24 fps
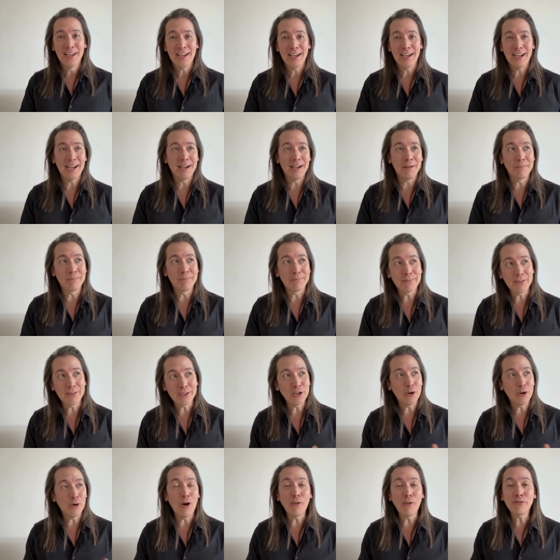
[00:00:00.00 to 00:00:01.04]

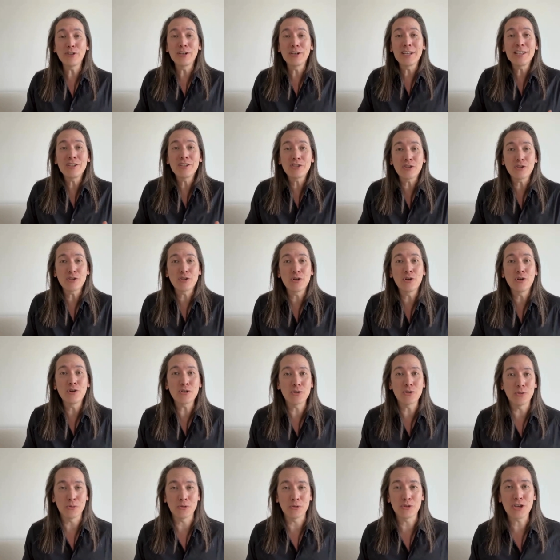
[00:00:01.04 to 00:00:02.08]
often
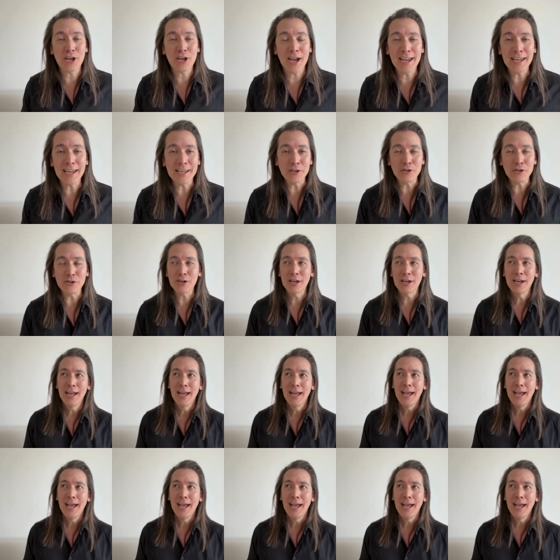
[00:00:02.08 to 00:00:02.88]
institutional change?